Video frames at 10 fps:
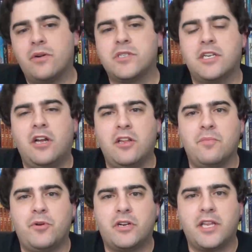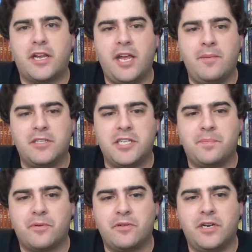another book that came out,
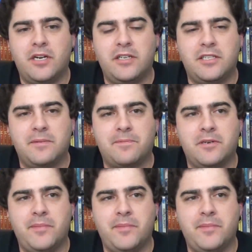Dipper